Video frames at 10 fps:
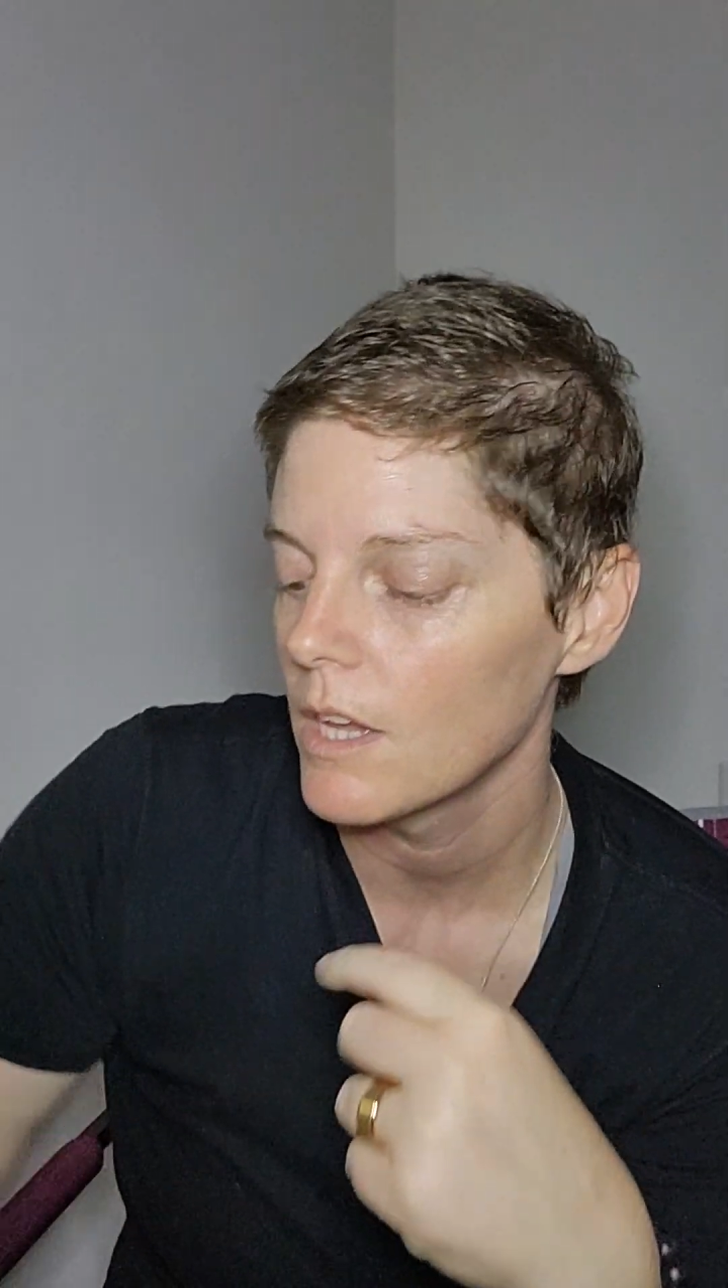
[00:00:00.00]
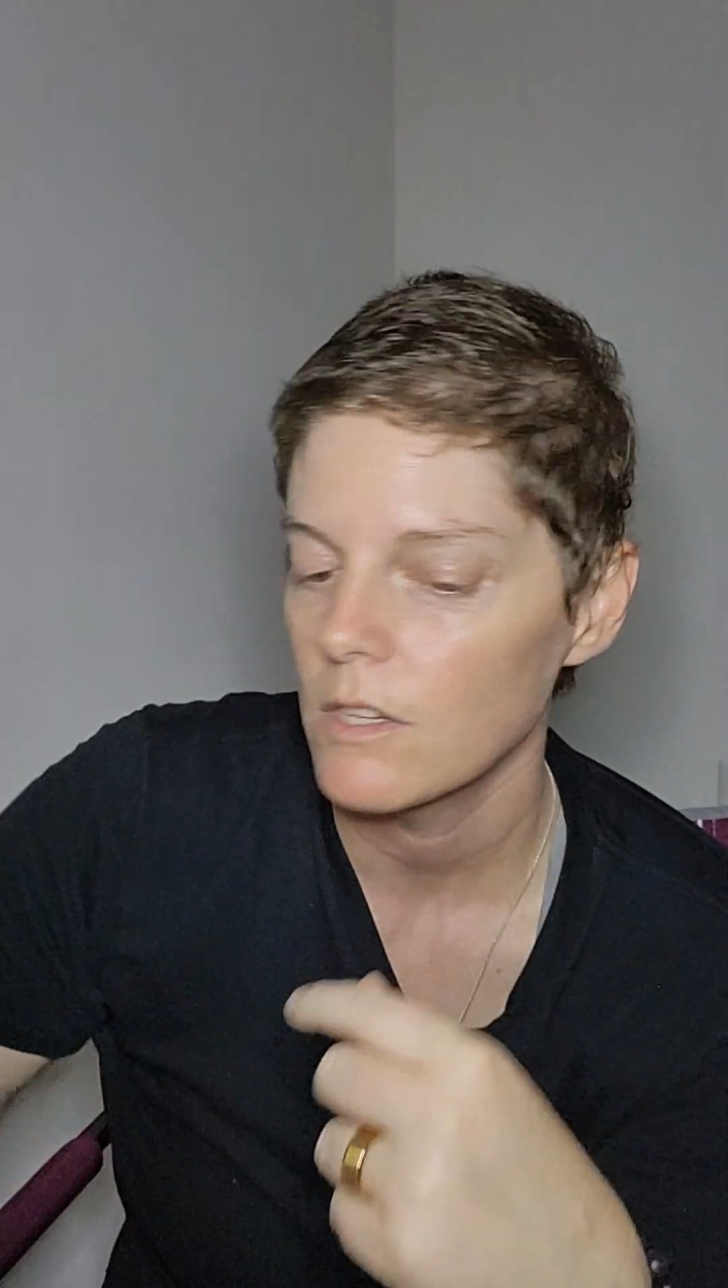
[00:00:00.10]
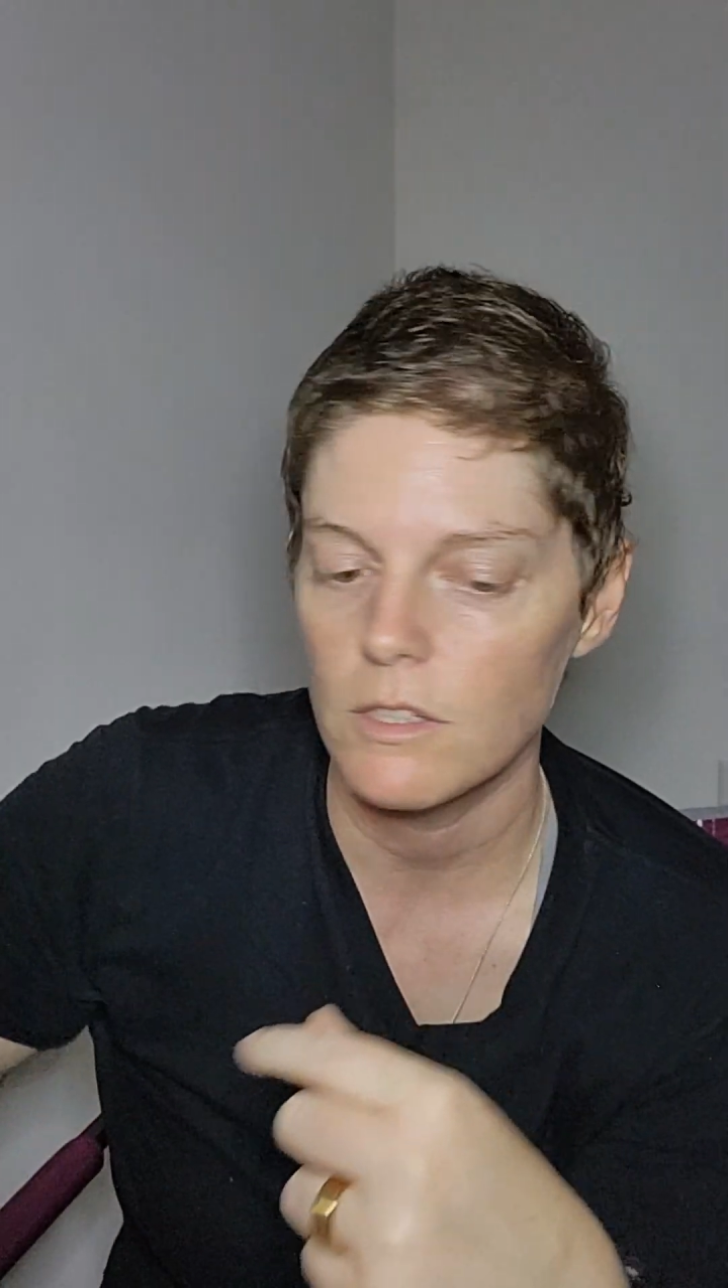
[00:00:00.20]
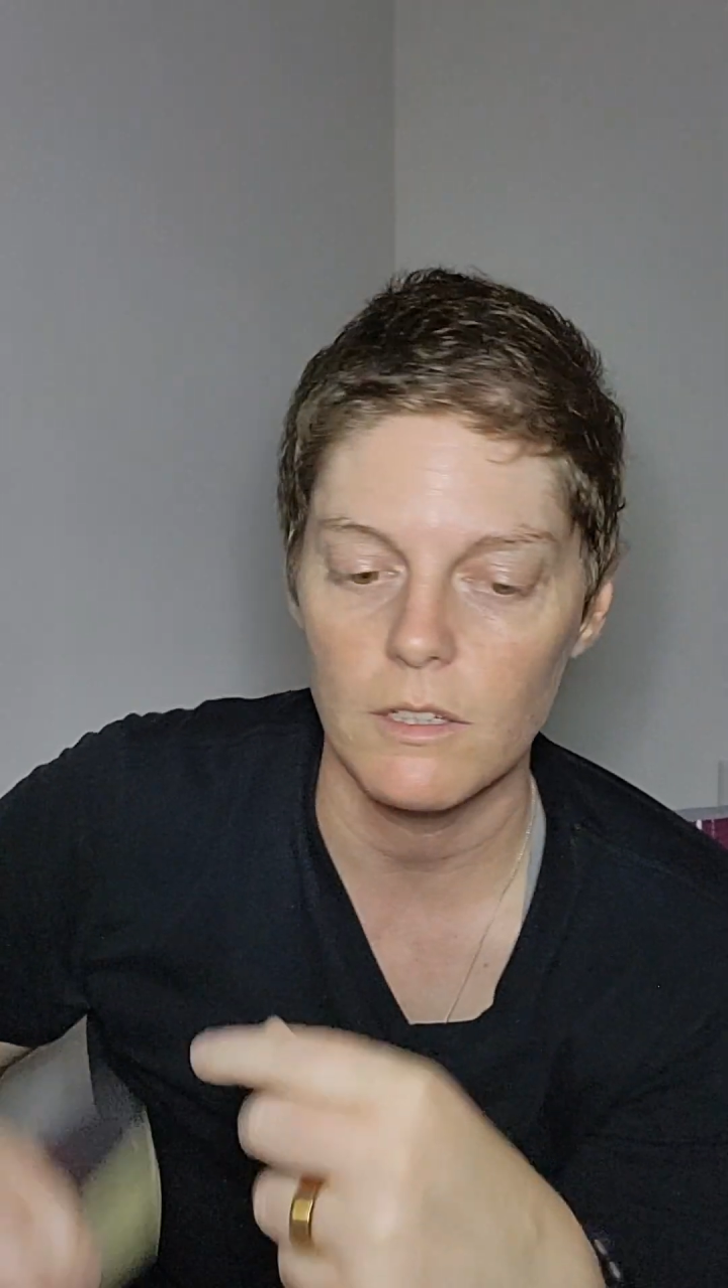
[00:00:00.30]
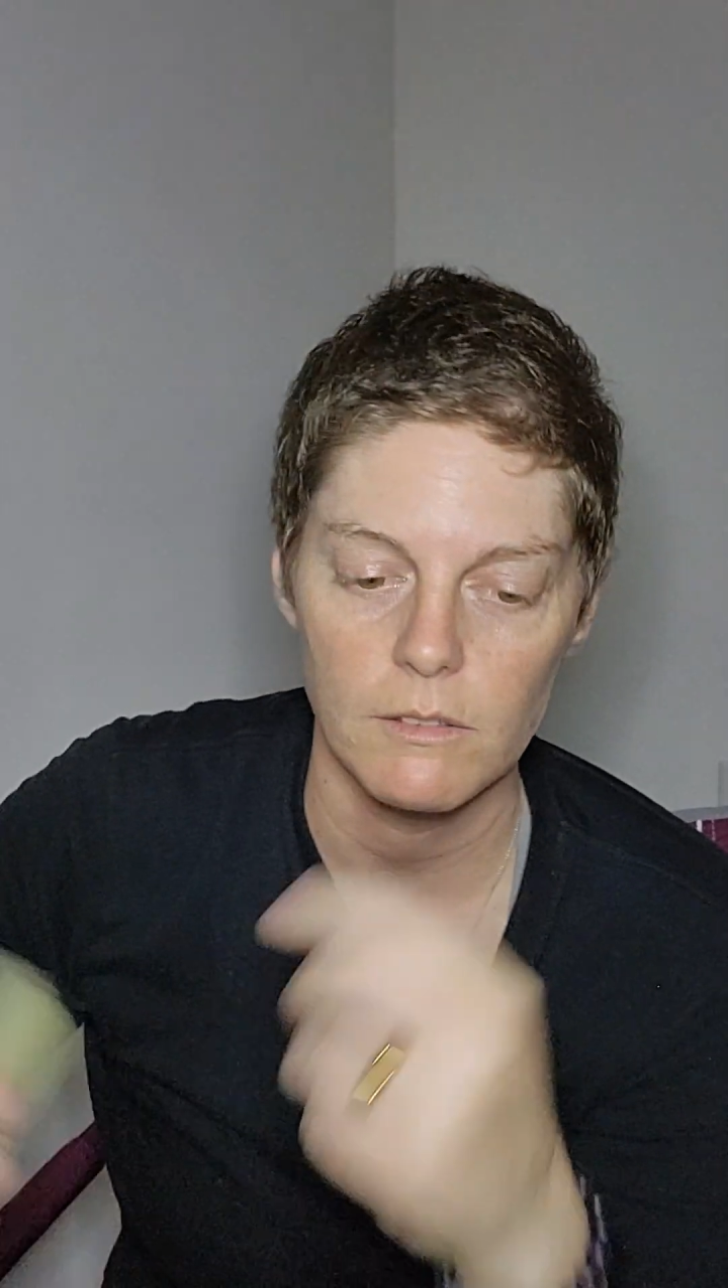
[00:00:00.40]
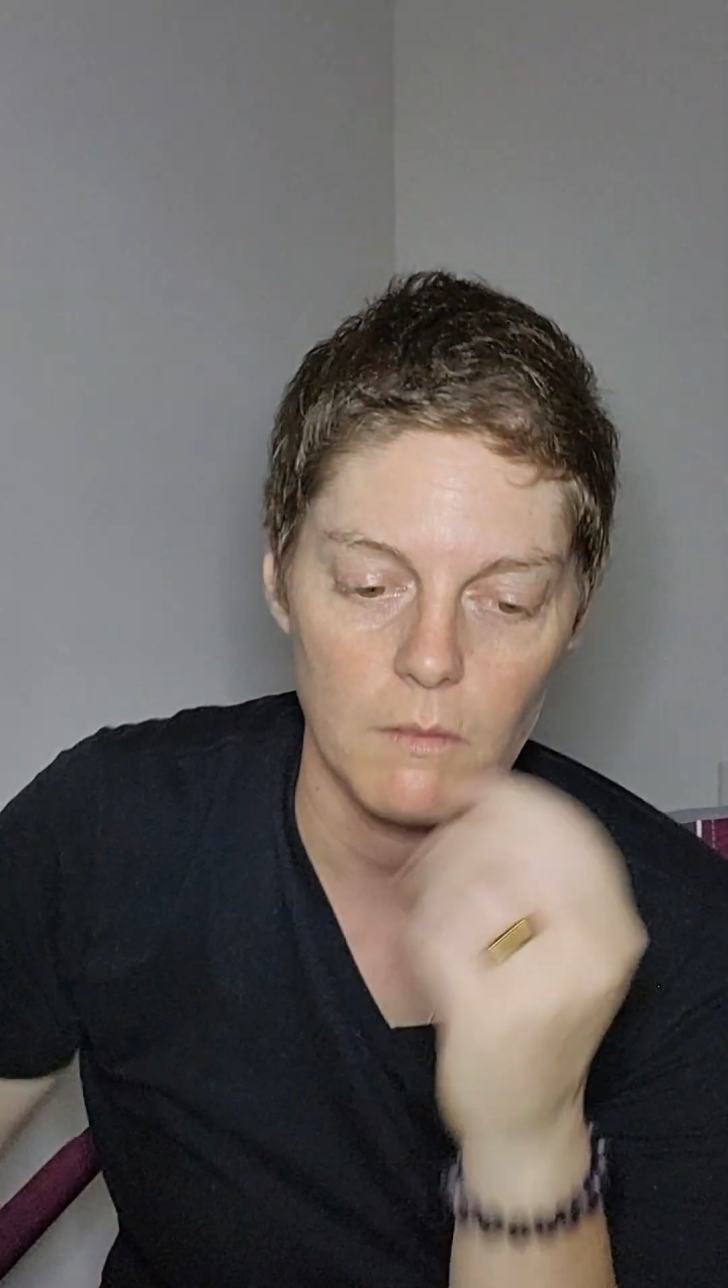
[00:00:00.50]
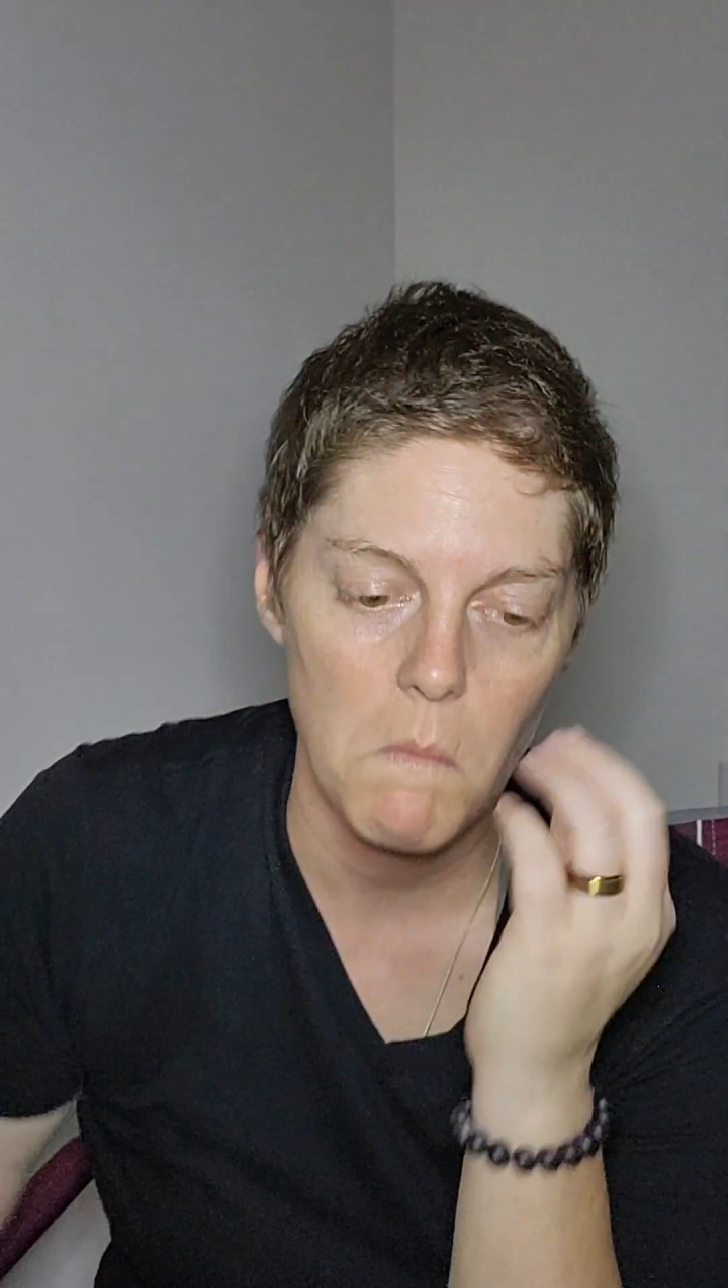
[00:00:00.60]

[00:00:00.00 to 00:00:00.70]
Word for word: so